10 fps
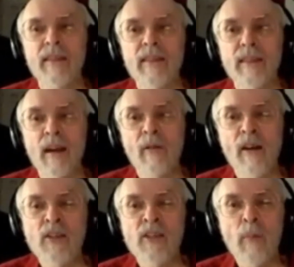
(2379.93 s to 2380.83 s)
there are
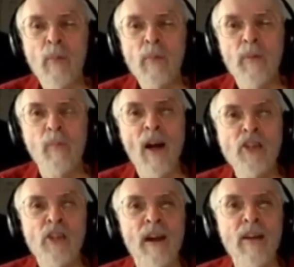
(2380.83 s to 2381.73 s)
some
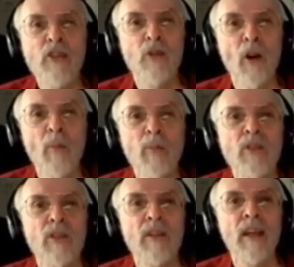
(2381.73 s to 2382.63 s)
martial arts
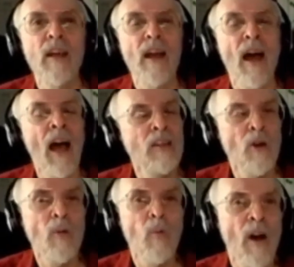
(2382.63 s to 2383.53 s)
groups that I
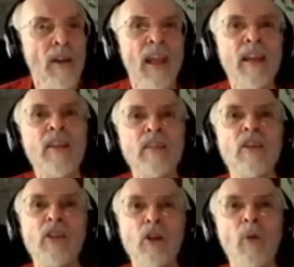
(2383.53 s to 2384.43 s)
don't want anything to
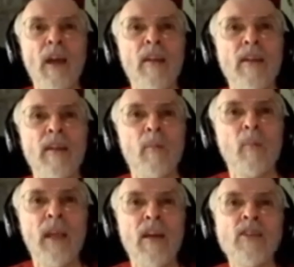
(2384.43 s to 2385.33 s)
do with
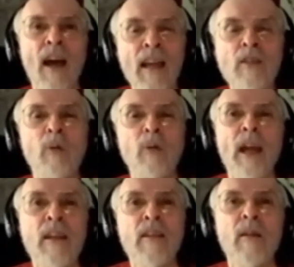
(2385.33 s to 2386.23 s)
because I don't
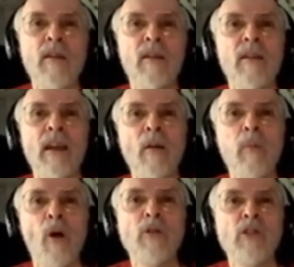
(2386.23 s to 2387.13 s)
like their
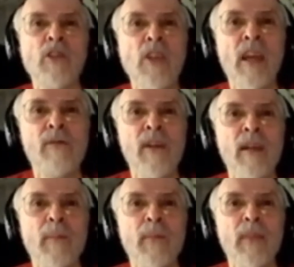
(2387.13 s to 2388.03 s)
approach to safety.
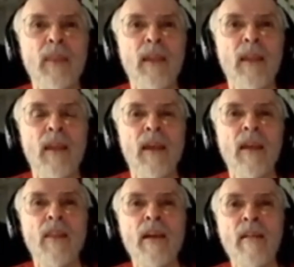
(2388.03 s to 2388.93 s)

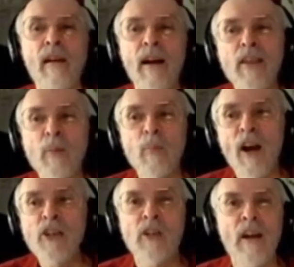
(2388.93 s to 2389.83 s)
There are other
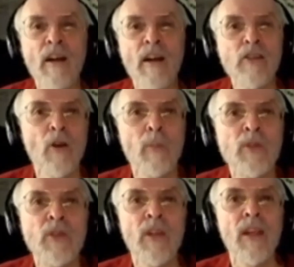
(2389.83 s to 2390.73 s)
martial arts
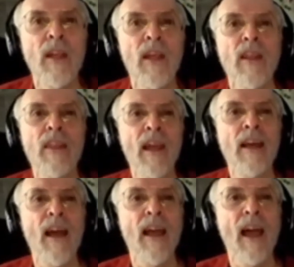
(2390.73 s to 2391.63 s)
groups
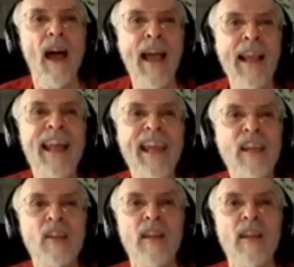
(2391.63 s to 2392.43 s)
that I like